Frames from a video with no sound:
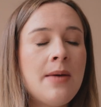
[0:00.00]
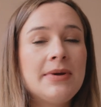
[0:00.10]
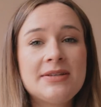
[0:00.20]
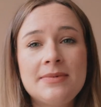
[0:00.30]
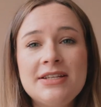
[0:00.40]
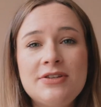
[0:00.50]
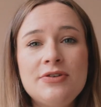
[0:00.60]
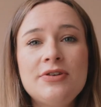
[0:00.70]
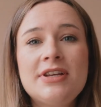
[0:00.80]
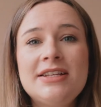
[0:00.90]
But something
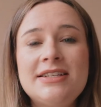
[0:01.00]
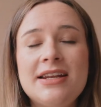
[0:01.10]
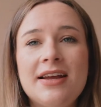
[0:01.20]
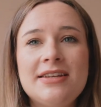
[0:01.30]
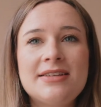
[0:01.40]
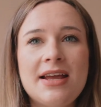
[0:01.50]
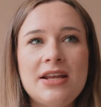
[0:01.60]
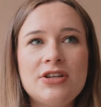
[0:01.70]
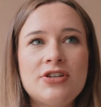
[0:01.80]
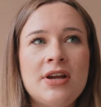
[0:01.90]
to consider is that
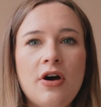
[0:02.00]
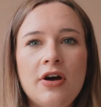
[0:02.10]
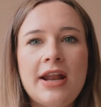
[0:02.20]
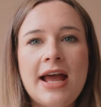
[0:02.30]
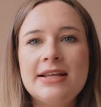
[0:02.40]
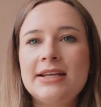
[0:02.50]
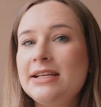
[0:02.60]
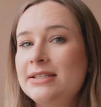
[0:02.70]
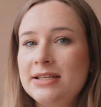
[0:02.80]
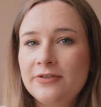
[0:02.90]
each cot
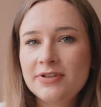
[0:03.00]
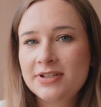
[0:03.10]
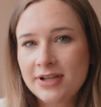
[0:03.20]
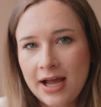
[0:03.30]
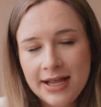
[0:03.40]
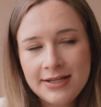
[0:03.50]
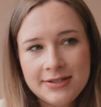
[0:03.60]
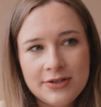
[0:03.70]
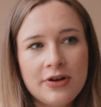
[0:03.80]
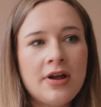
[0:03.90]
is a different size.
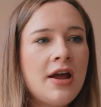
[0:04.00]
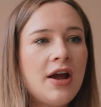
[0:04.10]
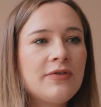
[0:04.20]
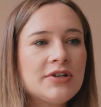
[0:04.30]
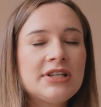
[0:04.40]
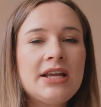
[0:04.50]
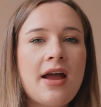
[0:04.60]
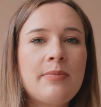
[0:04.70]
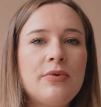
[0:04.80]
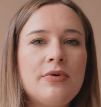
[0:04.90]
So originally
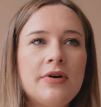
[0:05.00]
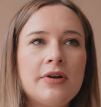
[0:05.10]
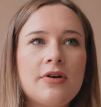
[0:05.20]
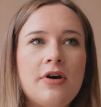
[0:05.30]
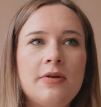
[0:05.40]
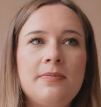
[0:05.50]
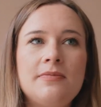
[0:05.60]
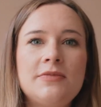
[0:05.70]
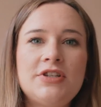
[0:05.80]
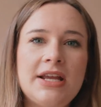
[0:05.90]
I bought cot
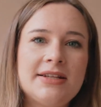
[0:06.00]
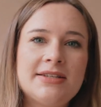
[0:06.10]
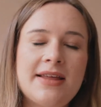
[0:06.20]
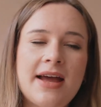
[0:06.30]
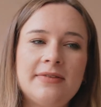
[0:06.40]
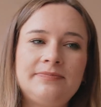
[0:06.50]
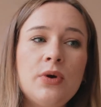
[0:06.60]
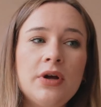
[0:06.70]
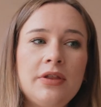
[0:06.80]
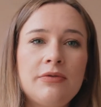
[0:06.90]
sheets that
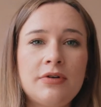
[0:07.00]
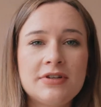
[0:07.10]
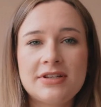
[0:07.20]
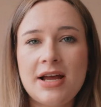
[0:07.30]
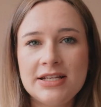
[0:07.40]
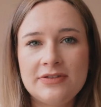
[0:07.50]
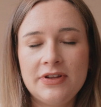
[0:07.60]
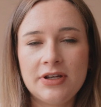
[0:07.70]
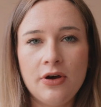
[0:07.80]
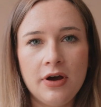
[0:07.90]
were the wrong size for
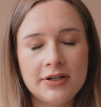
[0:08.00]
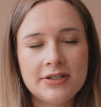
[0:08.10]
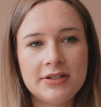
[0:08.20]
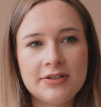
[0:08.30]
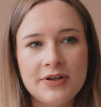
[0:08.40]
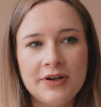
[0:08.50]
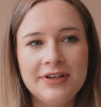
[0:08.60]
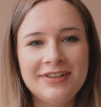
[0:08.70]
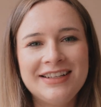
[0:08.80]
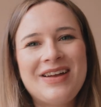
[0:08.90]
the cot, so
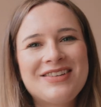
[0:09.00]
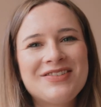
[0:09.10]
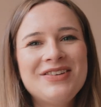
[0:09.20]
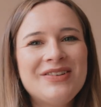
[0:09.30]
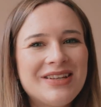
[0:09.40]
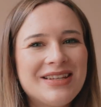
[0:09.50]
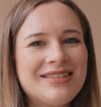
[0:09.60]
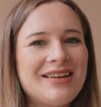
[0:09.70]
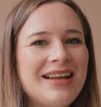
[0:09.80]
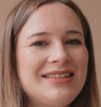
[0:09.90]
make sure you look at the
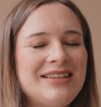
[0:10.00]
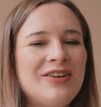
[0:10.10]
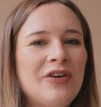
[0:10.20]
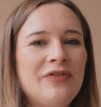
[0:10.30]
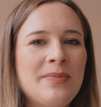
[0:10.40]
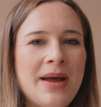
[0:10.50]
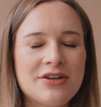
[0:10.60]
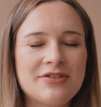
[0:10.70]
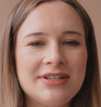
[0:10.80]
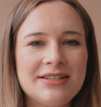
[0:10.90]
sizing of the
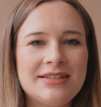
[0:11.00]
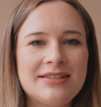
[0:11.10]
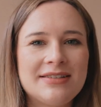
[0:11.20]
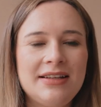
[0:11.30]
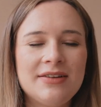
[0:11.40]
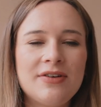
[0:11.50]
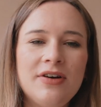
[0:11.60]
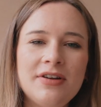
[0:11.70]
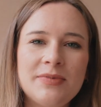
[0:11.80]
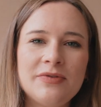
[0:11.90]
mattress in the
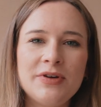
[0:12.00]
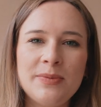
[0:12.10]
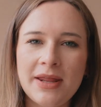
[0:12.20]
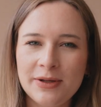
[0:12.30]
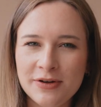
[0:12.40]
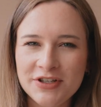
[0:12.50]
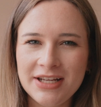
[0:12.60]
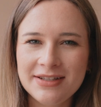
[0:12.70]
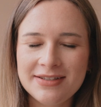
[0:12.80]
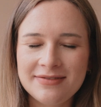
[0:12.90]
cot before you buy the cot
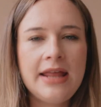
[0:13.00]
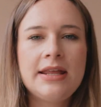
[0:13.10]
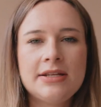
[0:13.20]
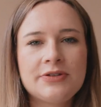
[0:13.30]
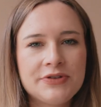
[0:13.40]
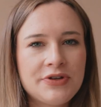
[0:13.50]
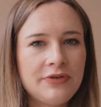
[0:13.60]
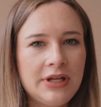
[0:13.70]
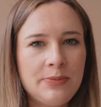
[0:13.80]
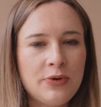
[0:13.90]
sheets. And then it's also
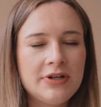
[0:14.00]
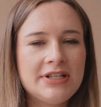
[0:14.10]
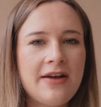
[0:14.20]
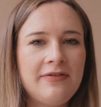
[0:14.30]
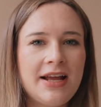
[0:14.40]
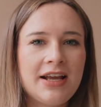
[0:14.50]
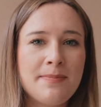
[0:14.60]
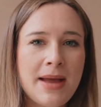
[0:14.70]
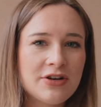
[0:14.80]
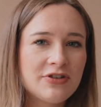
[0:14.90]
really important to have like
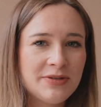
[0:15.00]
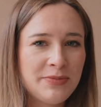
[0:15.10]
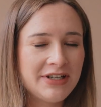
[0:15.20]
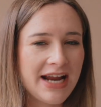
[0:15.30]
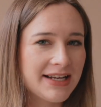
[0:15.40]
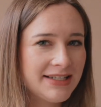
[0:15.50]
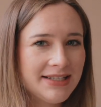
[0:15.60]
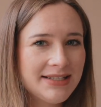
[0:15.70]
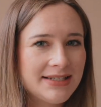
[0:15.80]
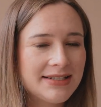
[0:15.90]
mattress
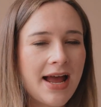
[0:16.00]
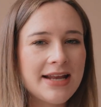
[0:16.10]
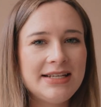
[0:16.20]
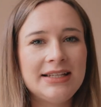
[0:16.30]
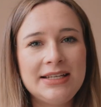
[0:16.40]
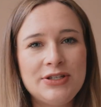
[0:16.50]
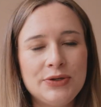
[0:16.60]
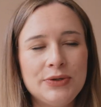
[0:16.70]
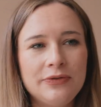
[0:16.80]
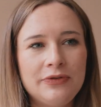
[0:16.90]
protectors, ideally
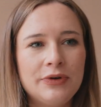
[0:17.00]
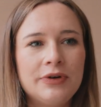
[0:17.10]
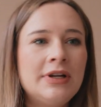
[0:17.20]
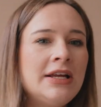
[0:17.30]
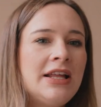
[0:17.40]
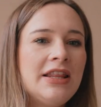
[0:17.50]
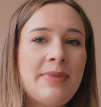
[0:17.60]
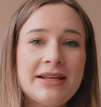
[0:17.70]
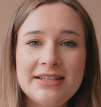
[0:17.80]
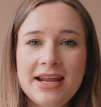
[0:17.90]
2 for the
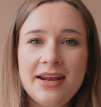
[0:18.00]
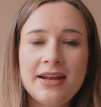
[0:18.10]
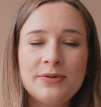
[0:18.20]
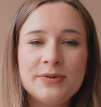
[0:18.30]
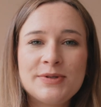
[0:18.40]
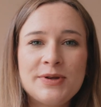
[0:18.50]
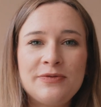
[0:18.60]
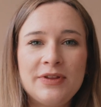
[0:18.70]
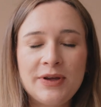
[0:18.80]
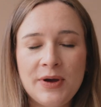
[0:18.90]
bassinet and also
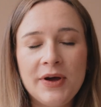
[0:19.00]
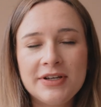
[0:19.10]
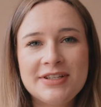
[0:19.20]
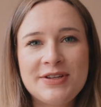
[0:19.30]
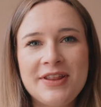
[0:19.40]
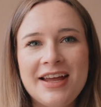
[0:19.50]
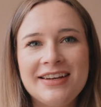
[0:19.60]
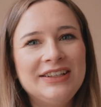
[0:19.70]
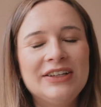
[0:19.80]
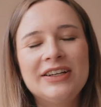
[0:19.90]
for the cot, so
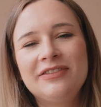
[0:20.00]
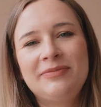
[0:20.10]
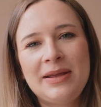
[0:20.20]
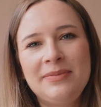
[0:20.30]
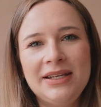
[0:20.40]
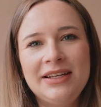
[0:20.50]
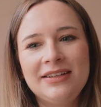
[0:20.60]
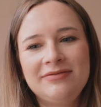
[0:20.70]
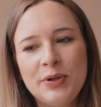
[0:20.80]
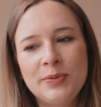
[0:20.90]
that, you know, if
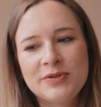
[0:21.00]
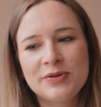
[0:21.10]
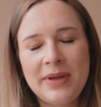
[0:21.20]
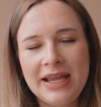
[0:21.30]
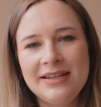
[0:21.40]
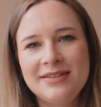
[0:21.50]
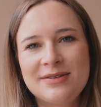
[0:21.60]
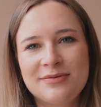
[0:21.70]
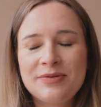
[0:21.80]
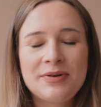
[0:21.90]
baby poops or pees
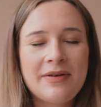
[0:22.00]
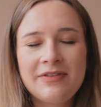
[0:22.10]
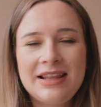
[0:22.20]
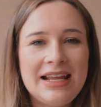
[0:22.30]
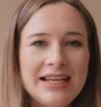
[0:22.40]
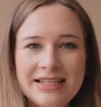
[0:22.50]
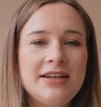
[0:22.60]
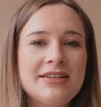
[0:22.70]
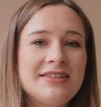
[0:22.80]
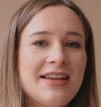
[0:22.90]
through everything,
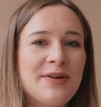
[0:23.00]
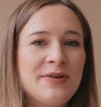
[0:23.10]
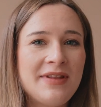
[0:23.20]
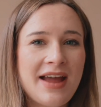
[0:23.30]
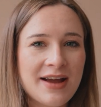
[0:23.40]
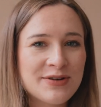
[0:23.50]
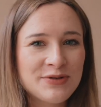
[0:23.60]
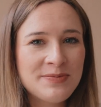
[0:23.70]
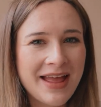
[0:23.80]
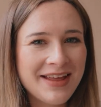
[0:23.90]
it doesn't get on the
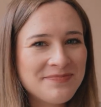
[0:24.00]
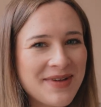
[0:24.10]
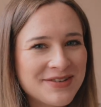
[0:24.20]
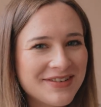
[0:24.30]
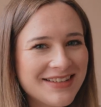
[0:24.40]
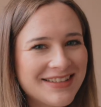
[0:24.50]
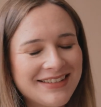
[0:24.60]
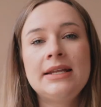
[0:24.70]
actual mattress.